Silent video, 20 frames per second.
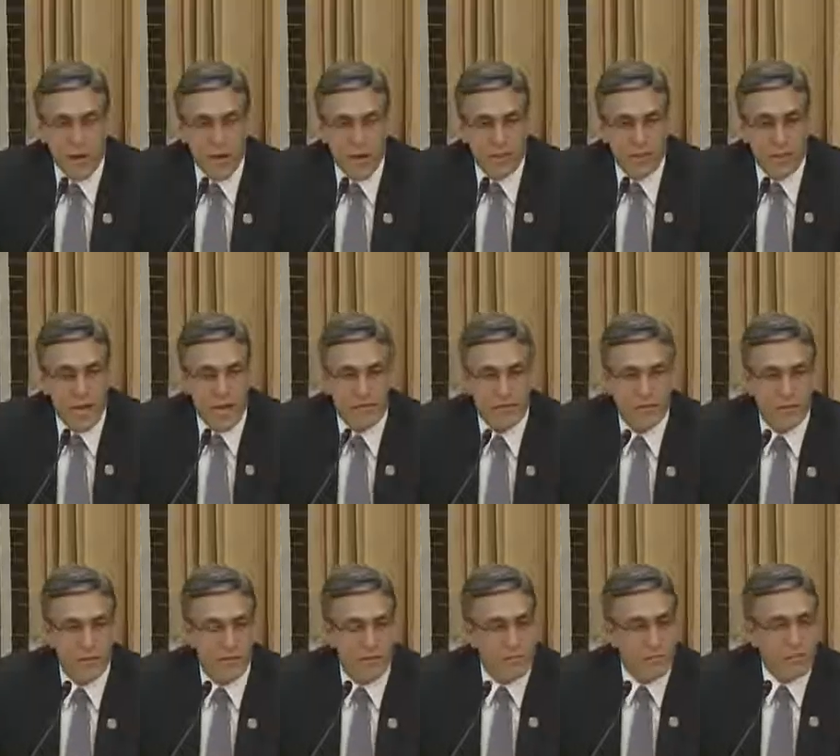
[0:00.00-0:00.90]
8th,
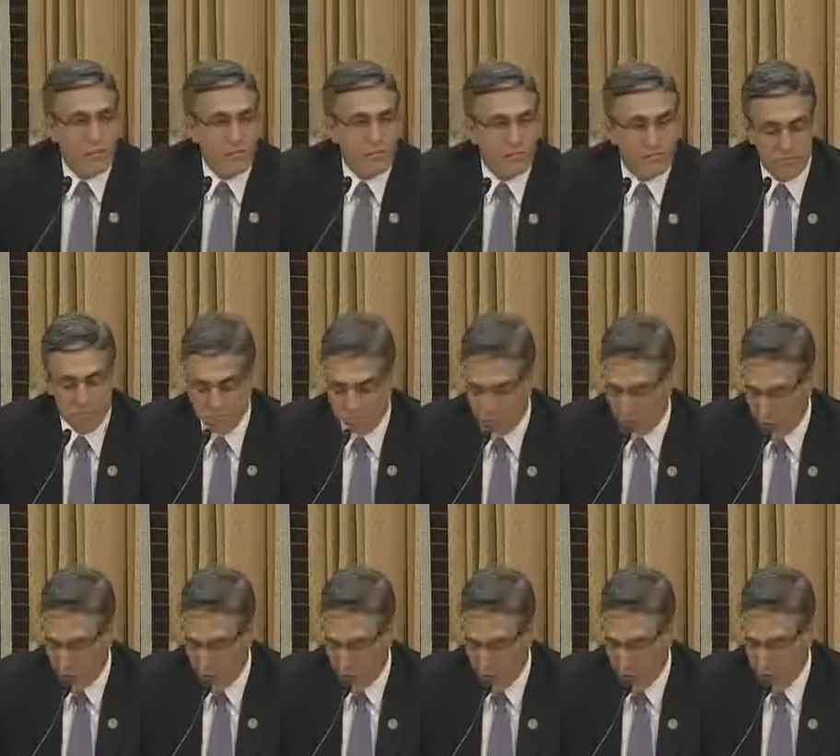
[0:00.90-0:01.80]
after
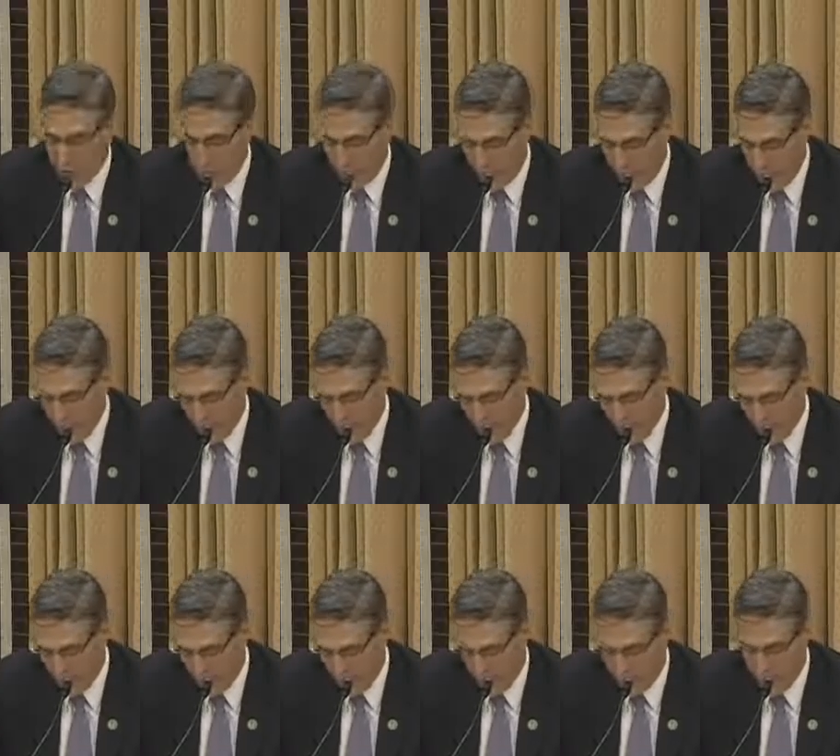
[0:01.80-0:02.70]
Hurricane
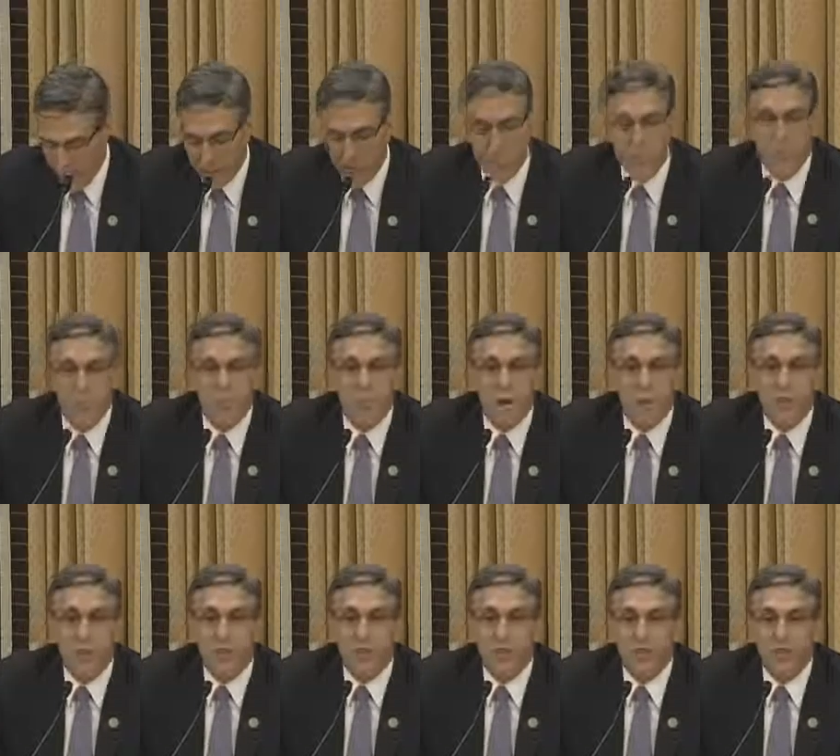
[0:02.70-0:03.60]
Irene and Tropical